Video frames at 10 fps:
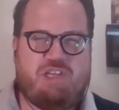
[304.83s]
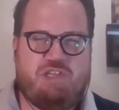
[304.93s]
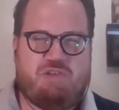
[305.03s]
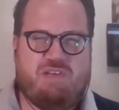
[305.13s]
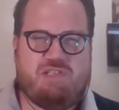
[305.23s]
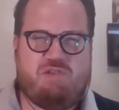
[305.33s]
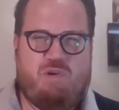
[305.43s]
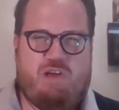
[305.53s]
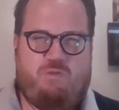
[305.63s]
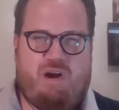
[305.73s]
to us
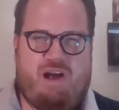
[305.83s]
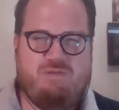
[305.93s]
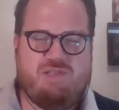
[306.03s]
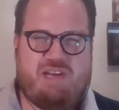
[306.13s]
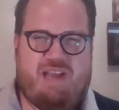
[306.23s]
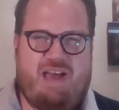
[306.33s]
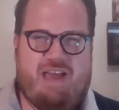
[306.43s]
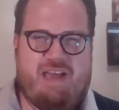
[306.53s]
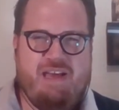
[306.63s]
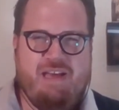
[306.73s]
24 hours a
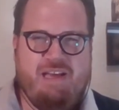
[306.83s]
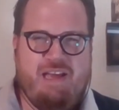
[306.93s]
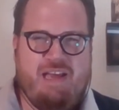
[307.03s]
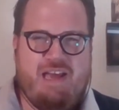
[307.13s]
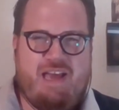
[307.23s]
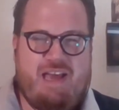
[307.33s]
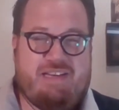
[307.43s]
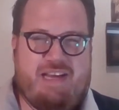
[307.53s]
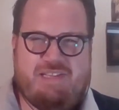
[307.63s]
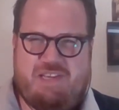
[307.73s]
day. It
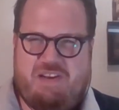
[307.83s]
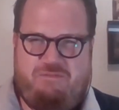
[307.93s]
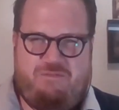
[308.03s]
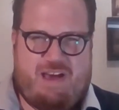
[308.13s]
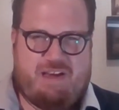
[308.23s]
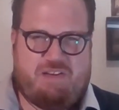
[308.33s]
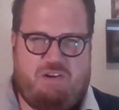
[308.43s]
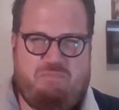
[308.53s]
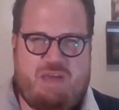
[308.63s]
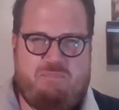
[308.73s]
takes an effect
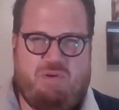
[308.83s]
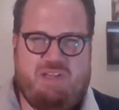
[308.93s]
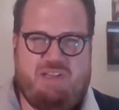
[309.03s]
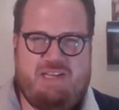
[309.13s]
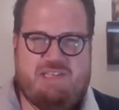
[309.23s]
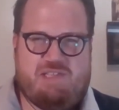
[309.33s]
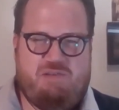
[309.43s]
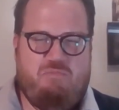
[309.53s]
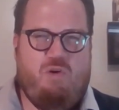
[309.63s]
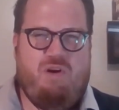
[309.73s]
on people. It leads to
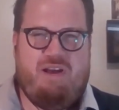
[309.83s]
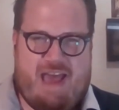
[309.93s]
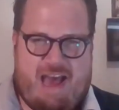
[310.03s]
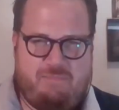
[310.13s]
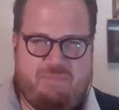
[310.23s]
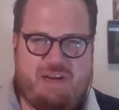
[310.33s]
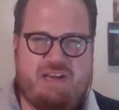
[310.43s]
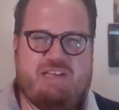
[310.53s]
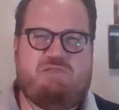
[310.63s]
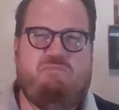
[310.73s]
more
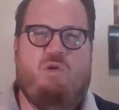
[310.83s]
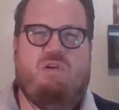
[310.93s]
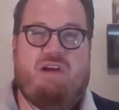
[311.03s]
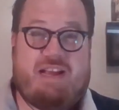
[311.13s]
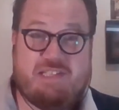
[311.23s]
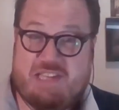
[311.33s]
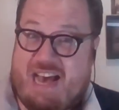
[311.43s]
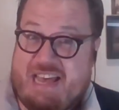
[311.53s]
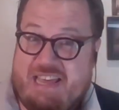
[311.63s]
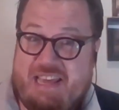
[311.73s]
unhappiness, more
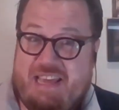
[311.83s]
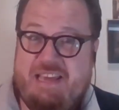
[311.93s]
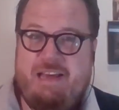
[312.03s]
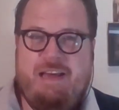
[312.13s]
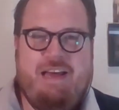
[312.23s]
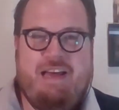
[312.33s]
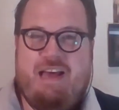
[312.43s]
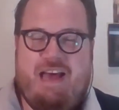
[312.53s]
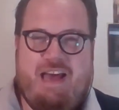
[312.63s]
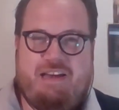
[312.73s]
anxiety.
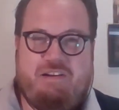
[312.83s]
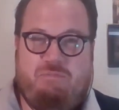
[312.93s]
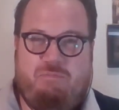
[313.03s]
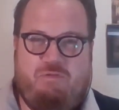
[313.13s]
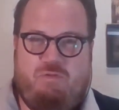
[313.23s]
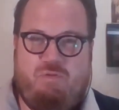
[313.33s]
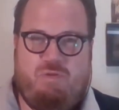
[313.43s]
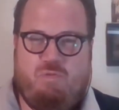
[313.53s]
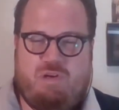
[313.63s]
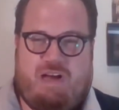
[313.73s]
And
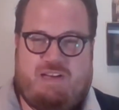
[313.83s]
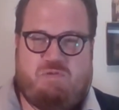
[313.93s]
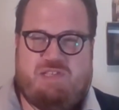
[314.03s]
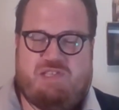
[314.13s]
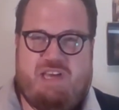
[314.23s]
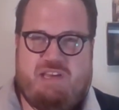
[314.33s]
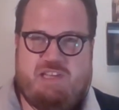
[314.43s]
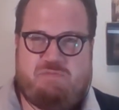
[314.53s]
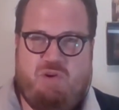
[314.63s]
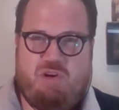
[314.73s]
well, as we see in
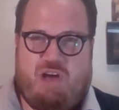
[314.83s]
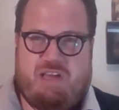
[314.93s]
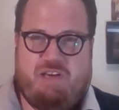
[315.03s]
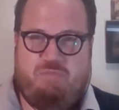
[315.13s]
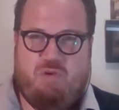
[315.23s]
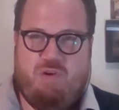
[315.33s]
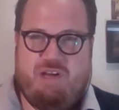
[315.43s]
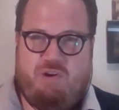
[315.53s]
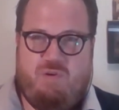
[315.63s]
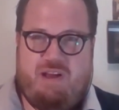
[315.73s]
this book, I Killed Maria
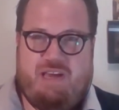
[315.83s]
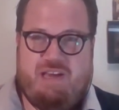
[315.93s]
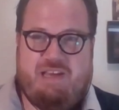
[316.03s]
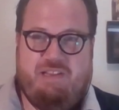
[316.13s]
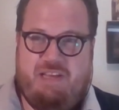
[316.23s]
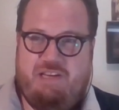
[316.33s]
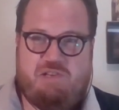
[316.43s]
Goretti, it can lead to